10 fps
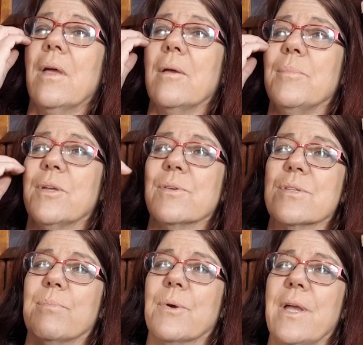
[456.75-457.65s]
and because
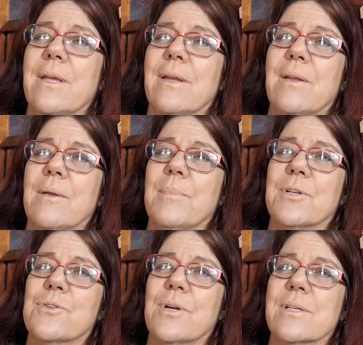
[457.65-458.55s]
the bracket under my
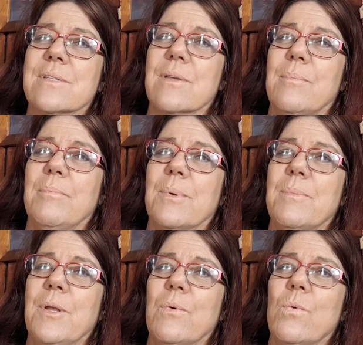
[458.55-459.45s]
truck's so
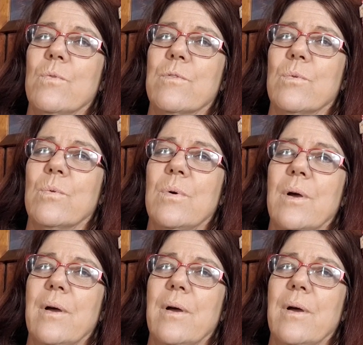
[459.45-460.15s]
blimmin' awful,